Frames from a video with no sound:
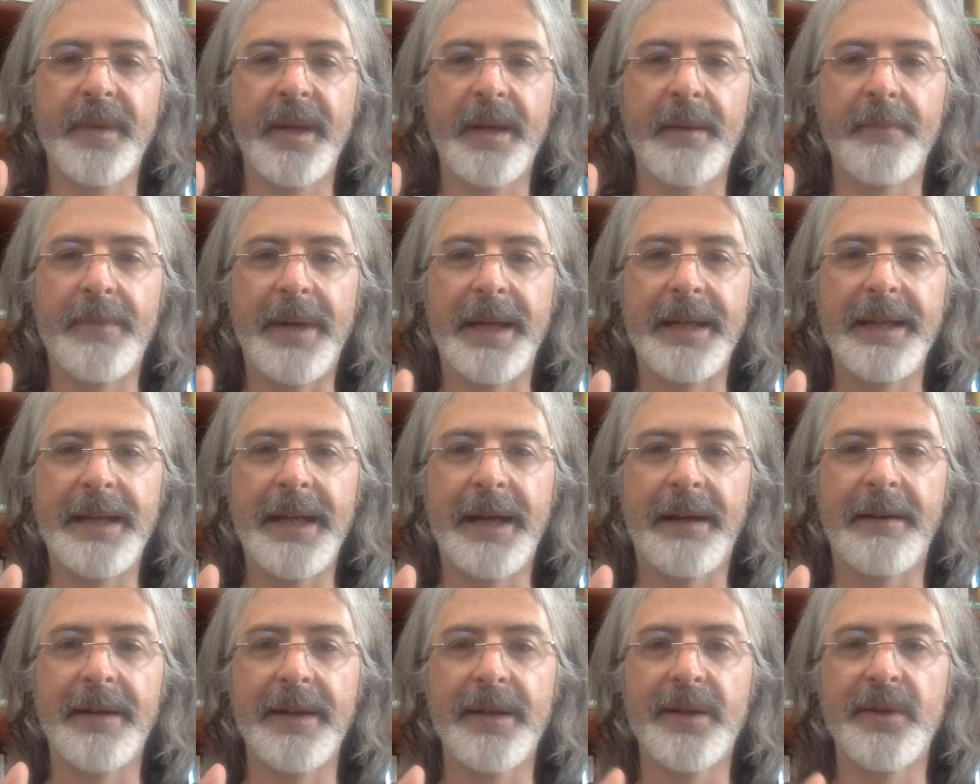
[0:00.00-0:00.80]
main
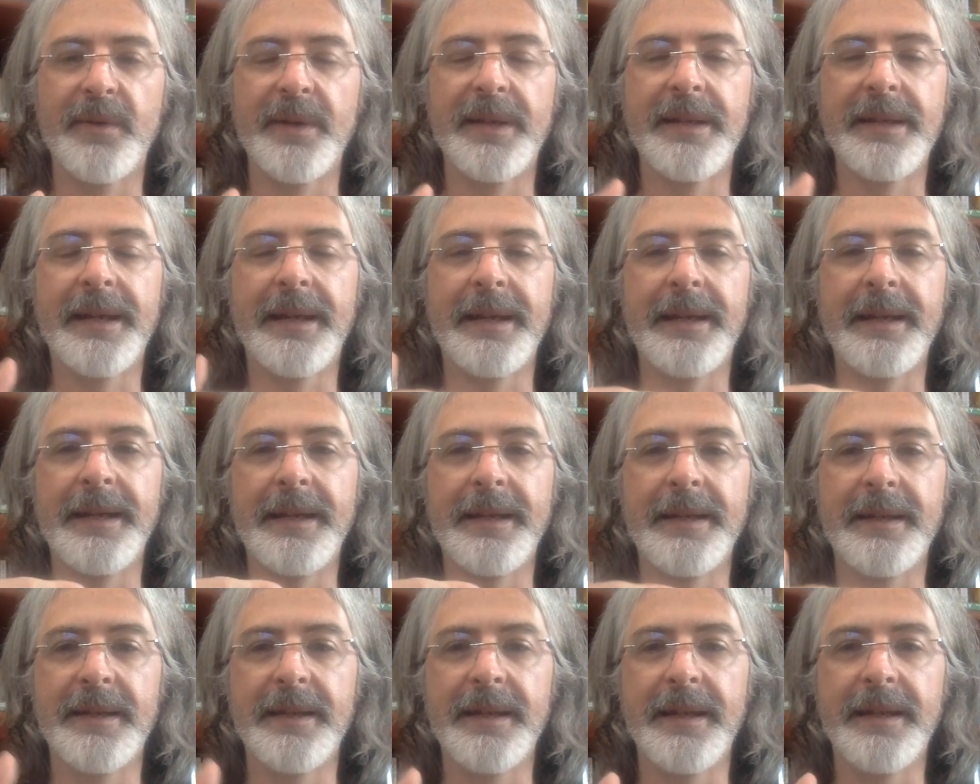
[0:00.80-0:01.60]
character is
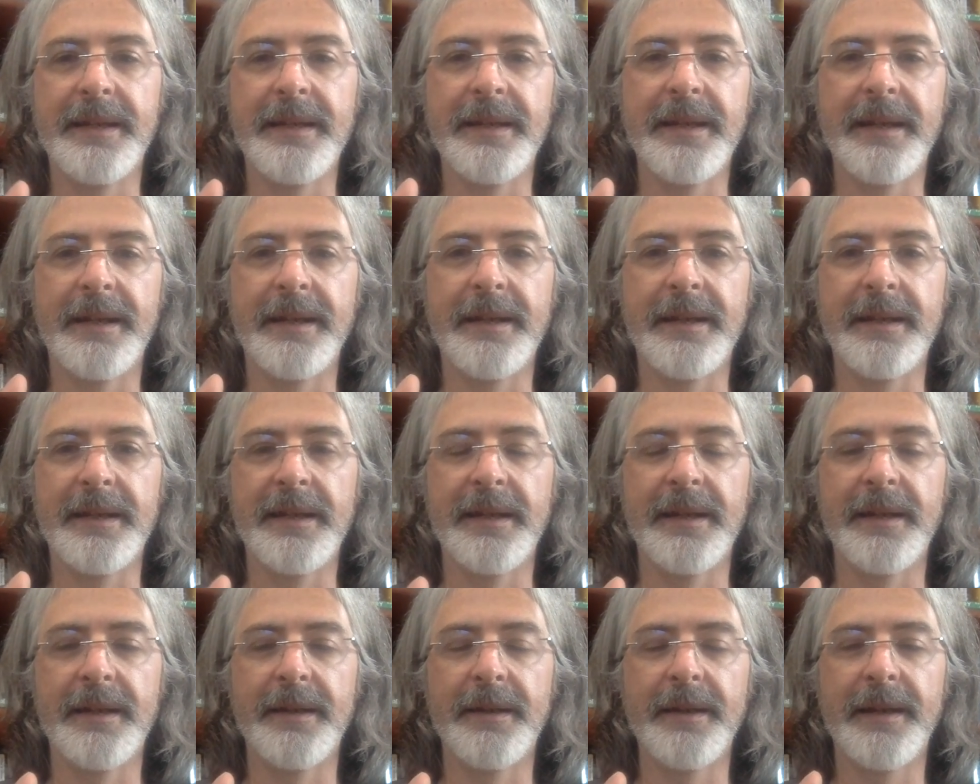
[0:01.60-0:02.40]

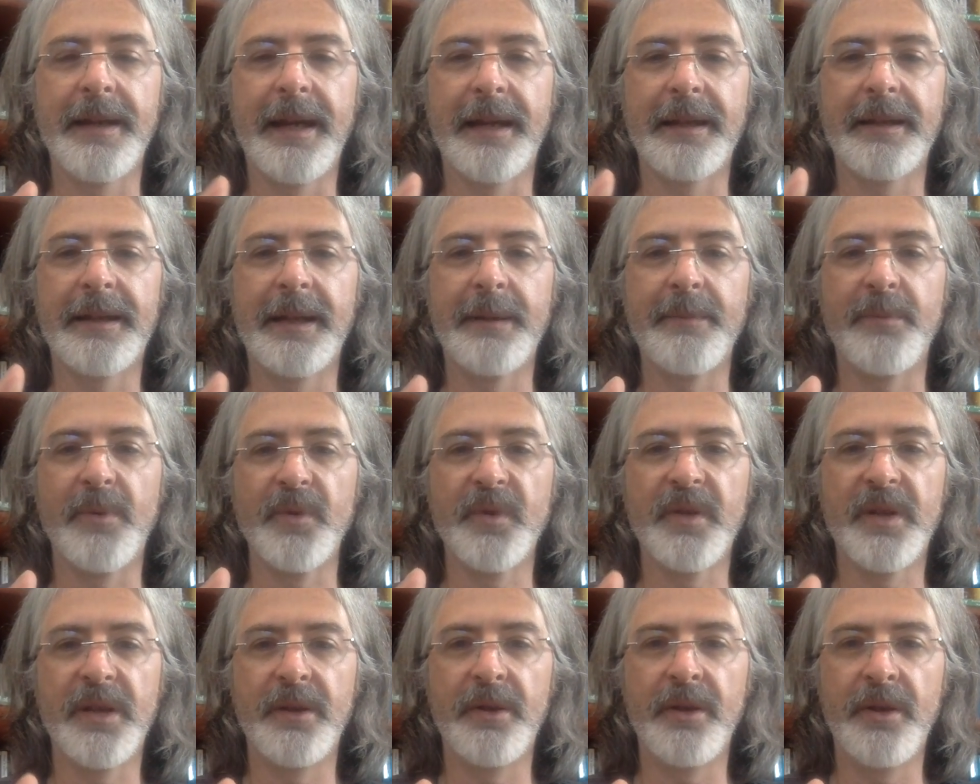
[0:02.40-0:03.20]
a Catholic
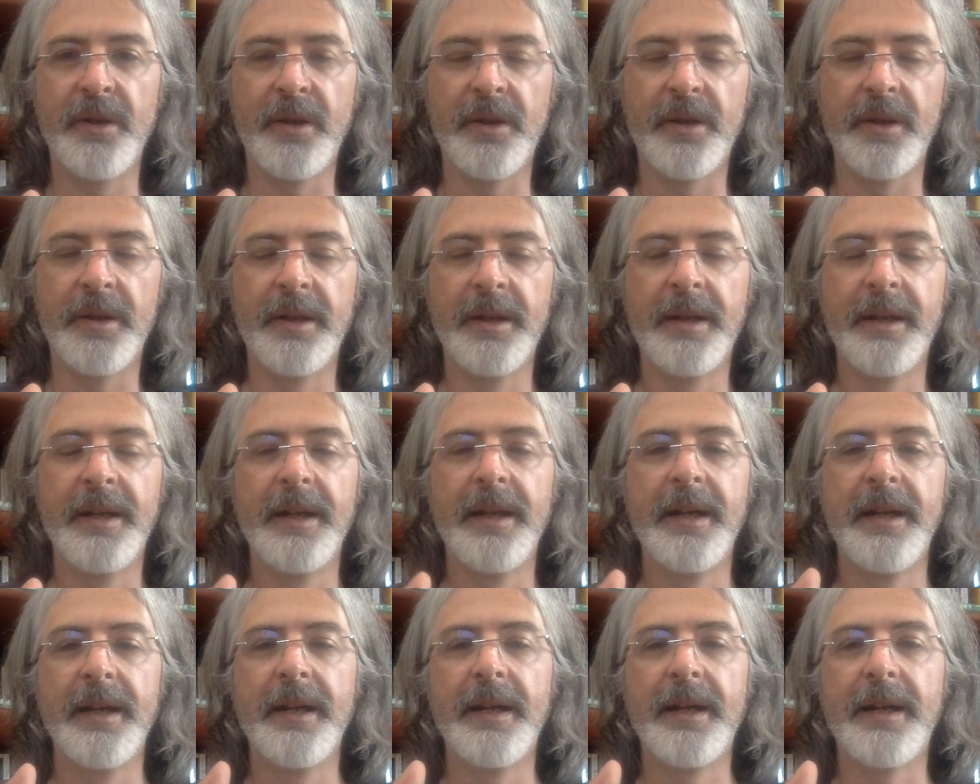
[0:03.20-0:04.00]
Monsignor,
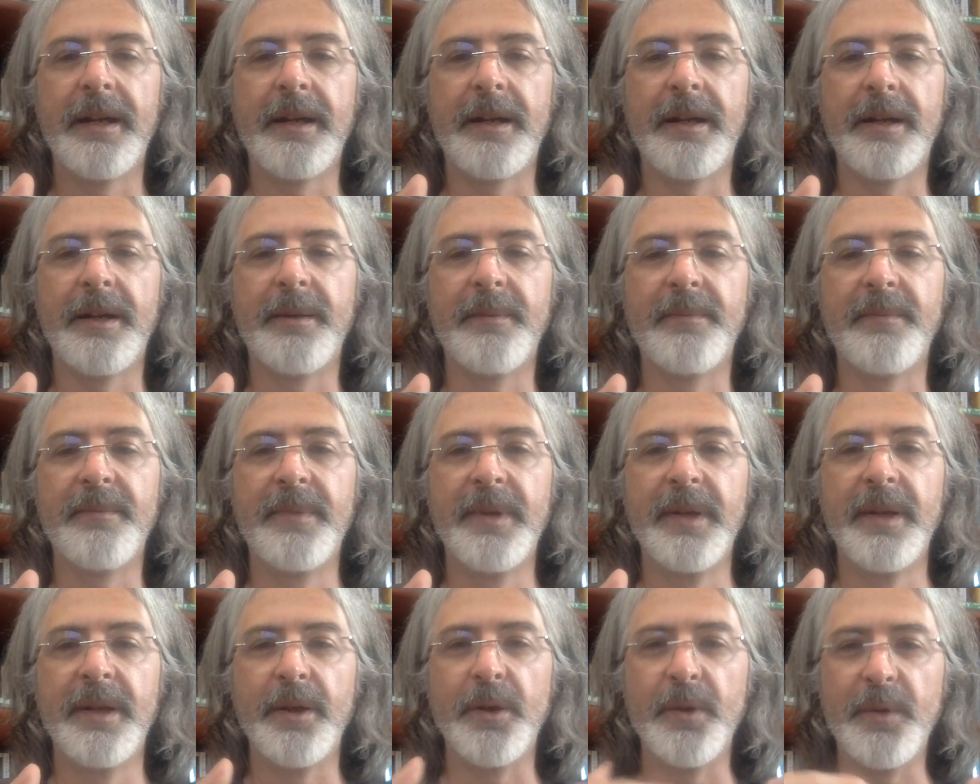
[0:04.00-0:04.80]

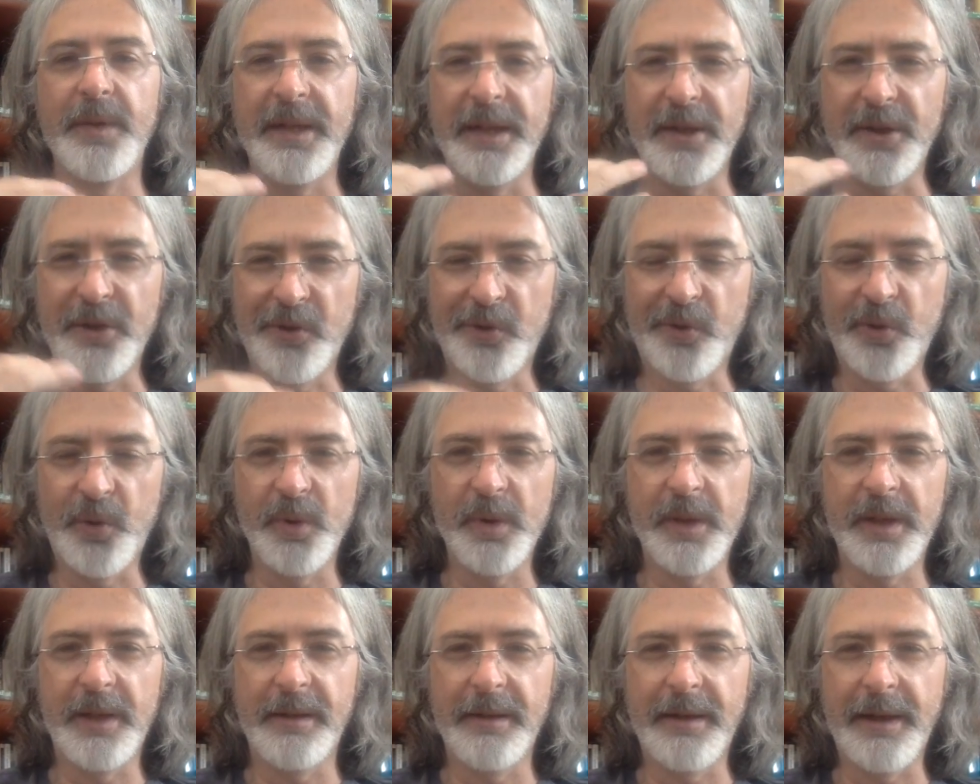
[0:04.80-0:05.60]
who's an
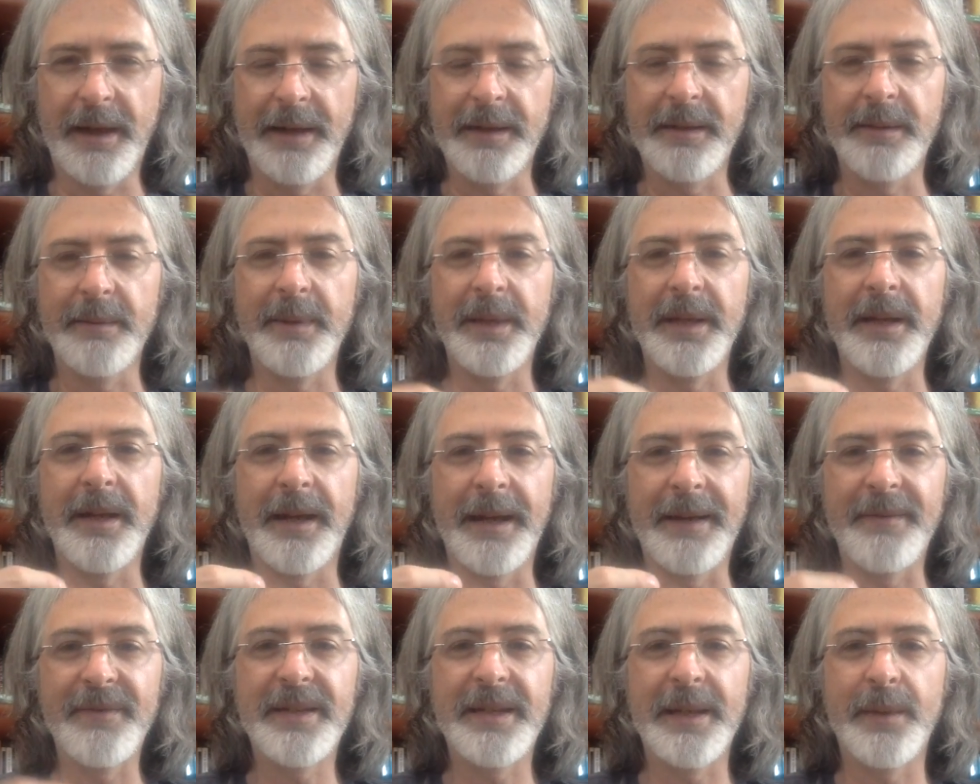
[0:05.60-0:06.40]
extraordinary character. I mean, I
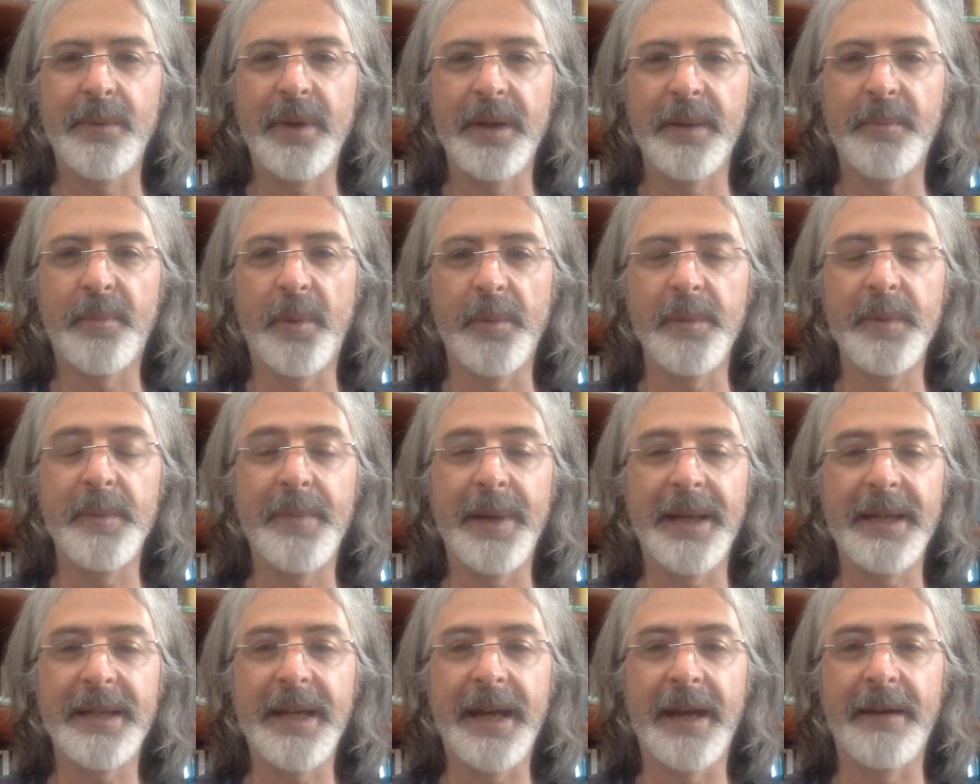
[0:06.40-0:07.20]
have to say, one of the probably the
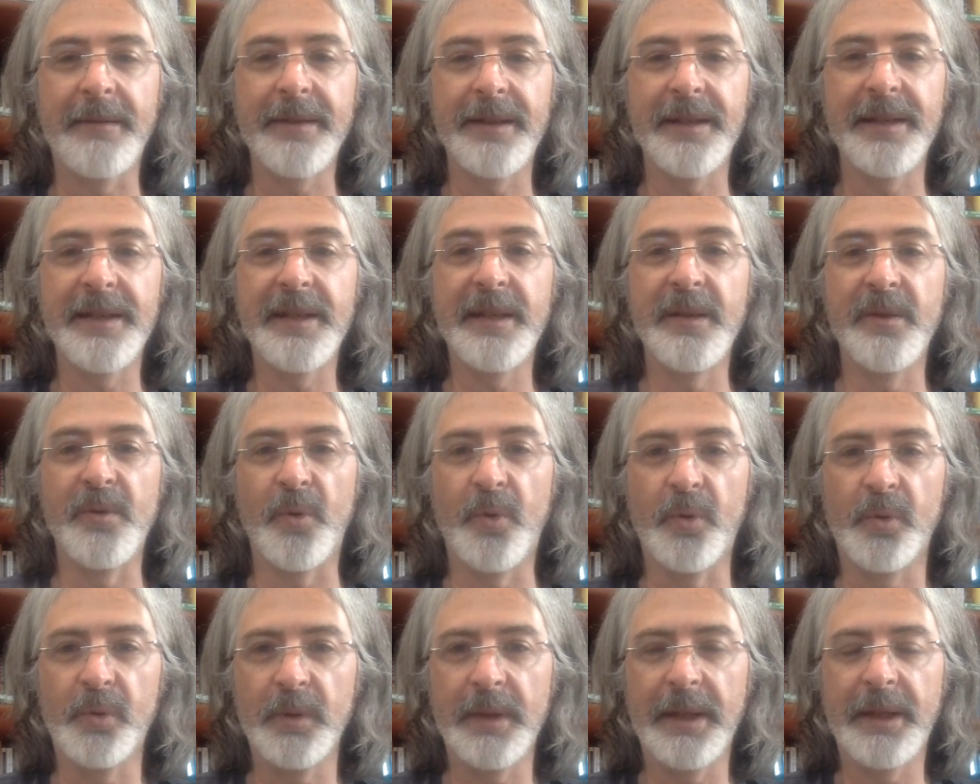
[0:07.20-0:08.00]
best characters in
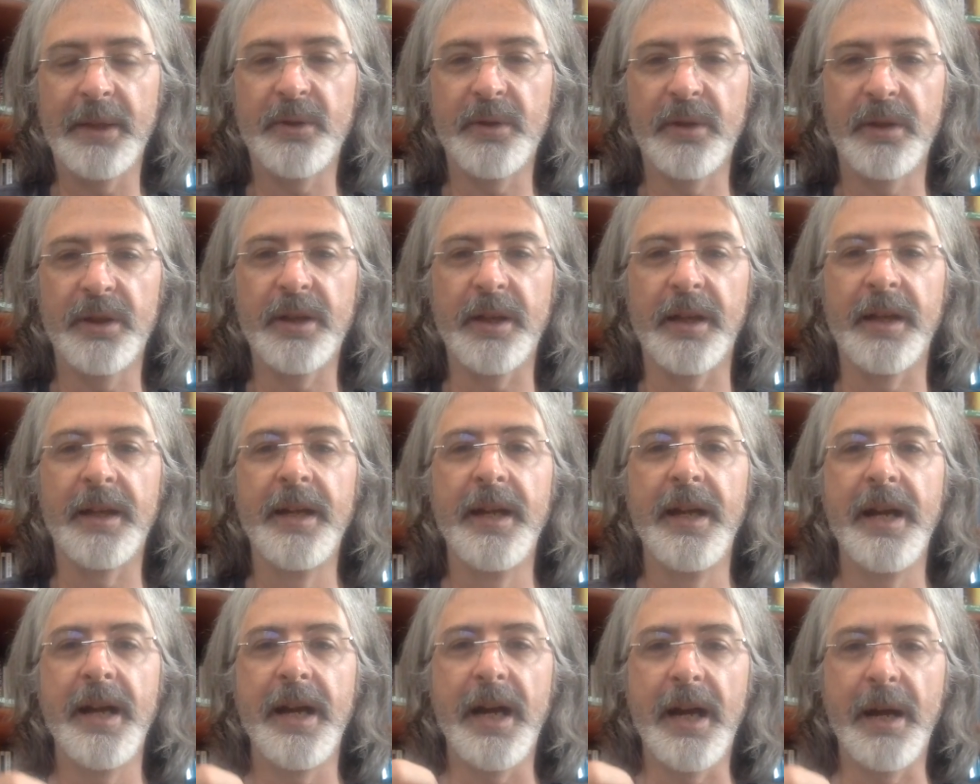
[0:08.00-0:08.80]
all literature.
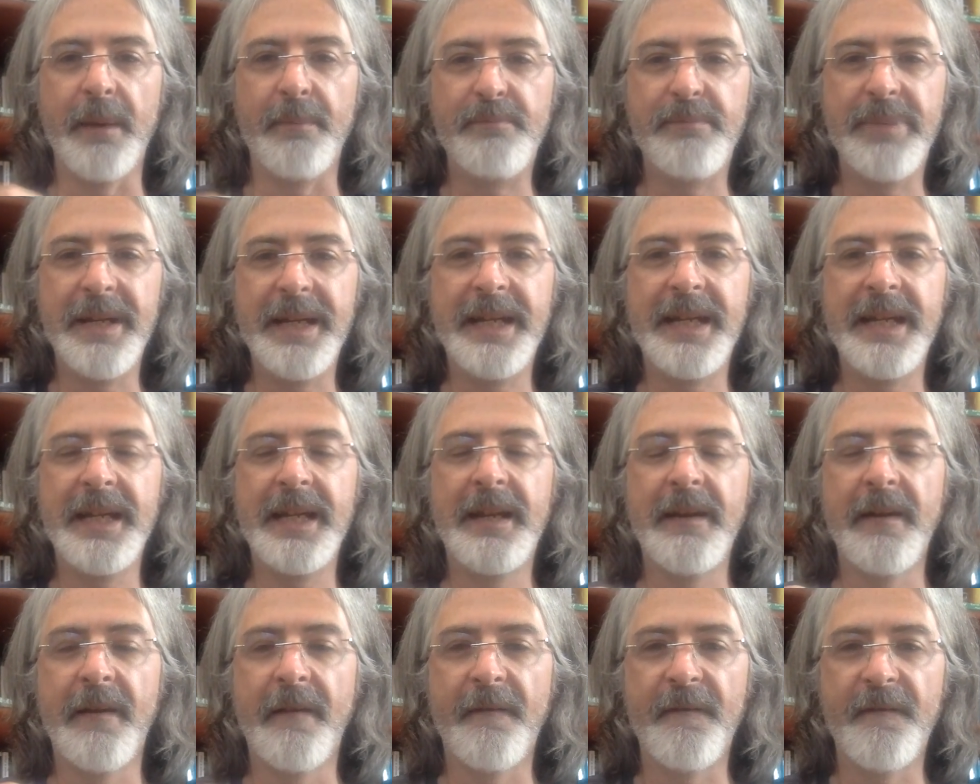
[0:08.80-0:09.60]
A
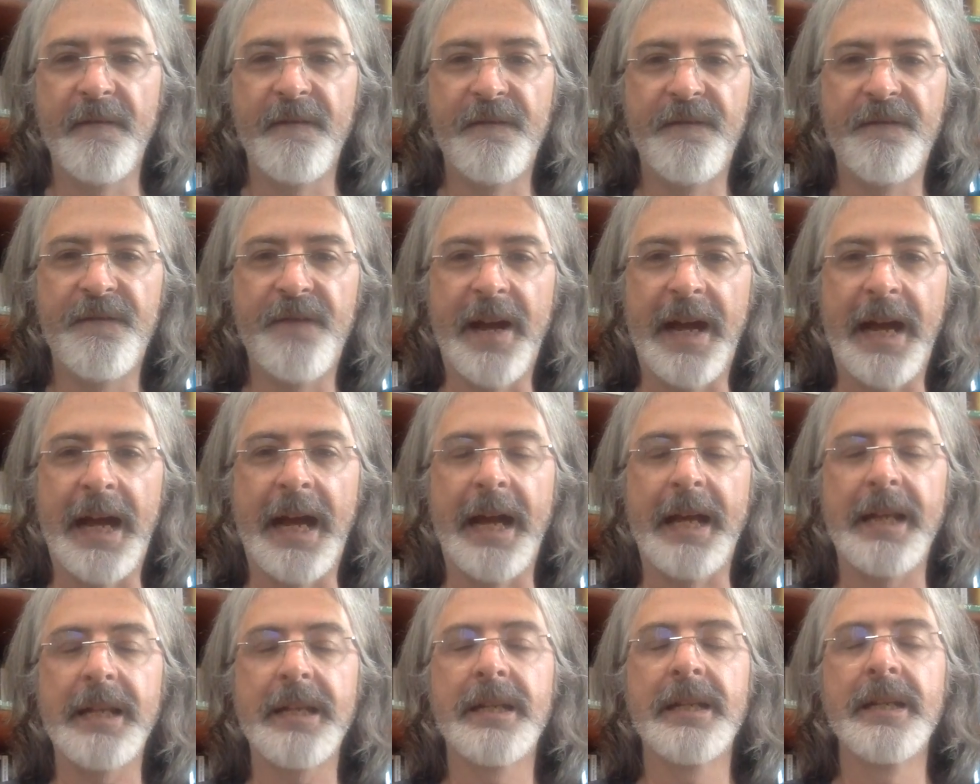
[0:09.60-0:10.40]
big,
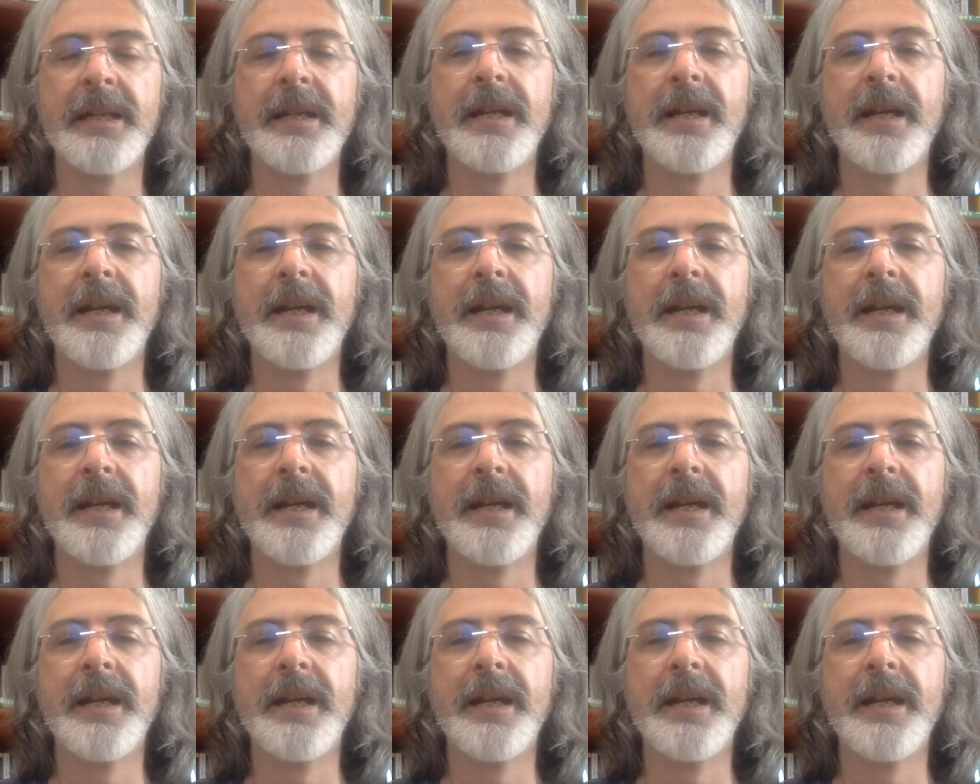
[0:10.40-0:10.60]
fat,